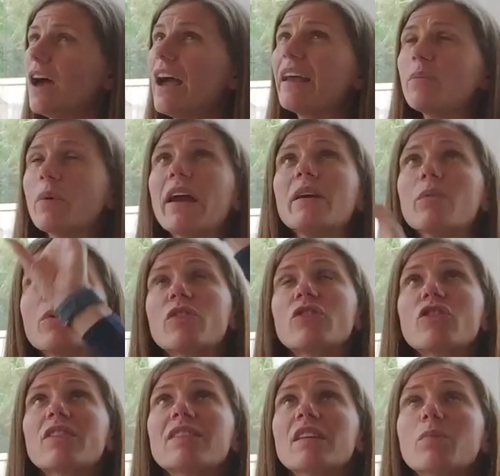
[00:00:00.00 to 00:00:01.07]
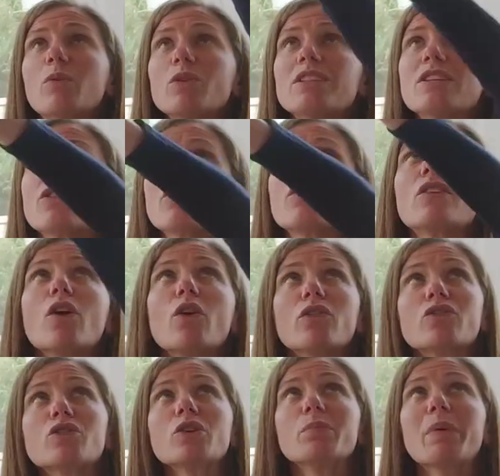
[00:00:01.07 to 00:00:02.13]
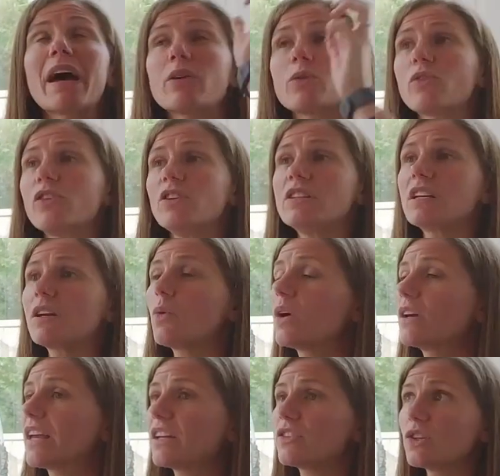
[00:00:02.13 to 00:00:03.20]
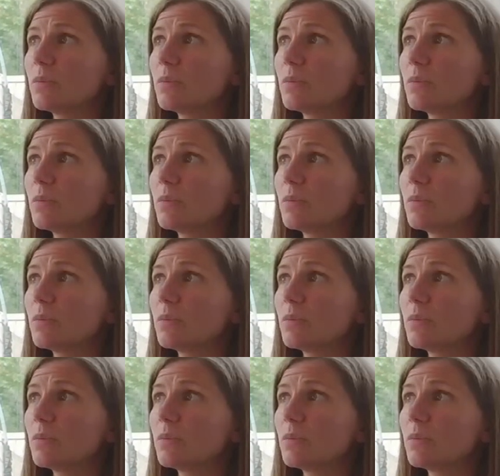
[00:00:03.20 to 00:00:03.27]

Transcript: It was just disappointing those last two panels that you didn't quite get